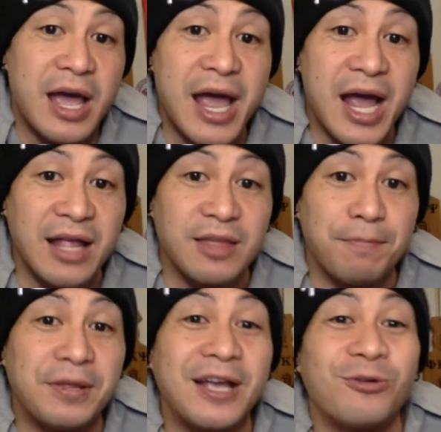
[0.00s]
And the
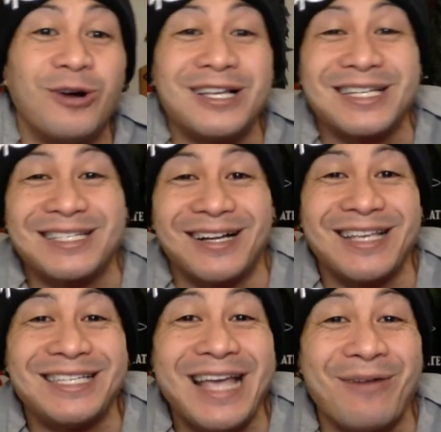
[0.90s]
pick was
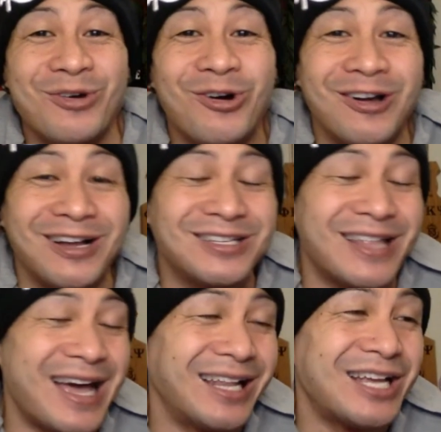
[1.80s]
Asante Samuel going on to
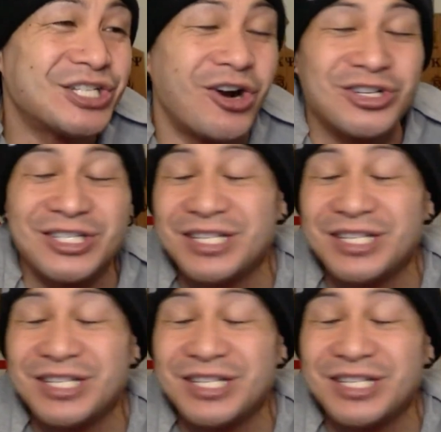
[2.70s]
the LA Chargers,